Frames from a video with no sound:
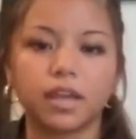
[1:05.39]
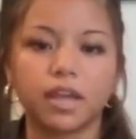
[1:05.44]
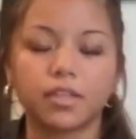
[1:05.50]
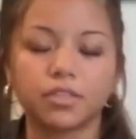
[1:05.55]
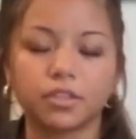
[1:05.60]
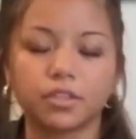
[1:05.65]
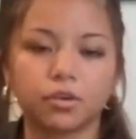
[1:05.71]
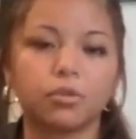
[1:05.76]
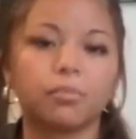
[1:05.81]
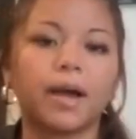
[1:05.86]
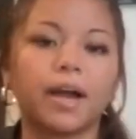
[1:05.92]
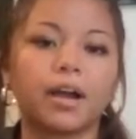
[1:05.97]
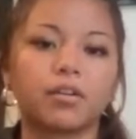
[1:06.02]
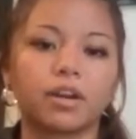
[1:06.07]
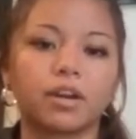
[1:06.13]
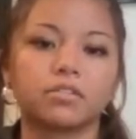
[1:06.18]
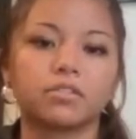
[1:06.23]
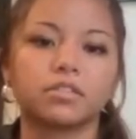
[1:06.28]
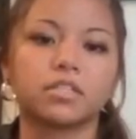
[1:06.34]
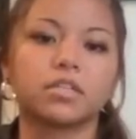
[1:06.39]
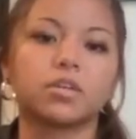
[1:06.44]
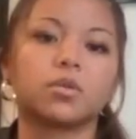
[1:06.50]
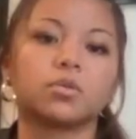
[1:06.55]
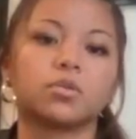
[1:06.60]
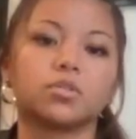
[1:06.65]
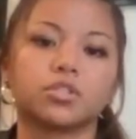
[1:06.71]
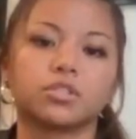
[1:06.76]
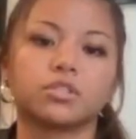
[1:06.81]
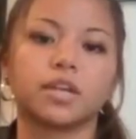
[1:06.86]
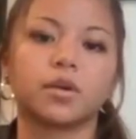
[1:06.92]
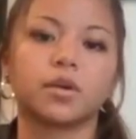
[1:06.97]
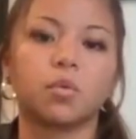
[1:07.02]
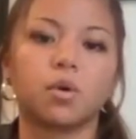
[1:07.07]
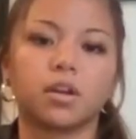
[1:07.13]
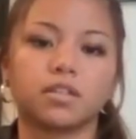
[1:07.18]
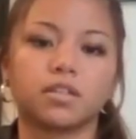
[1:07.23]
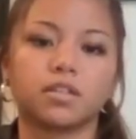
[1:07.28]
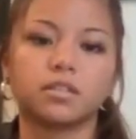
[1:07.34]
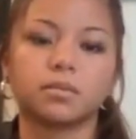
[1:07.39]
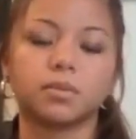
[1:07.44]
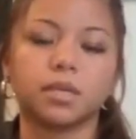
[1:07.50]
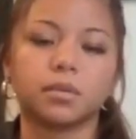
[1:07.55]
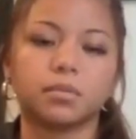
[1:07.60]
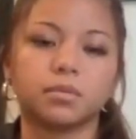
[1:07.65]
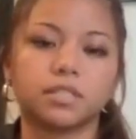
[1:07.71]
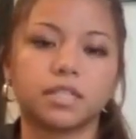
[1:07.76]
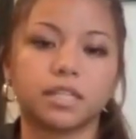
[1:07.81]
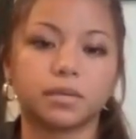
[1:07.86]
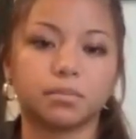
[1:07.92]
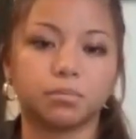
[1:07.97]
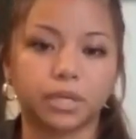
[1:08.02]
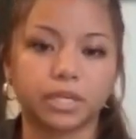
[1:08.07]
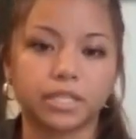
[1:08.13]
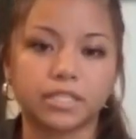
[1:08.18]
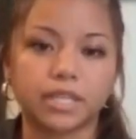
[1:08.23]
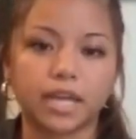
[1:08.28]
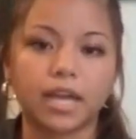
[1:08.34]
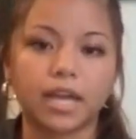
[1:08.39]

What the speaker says: ethnical backgrounds and cultures, I wanted to be able to embrace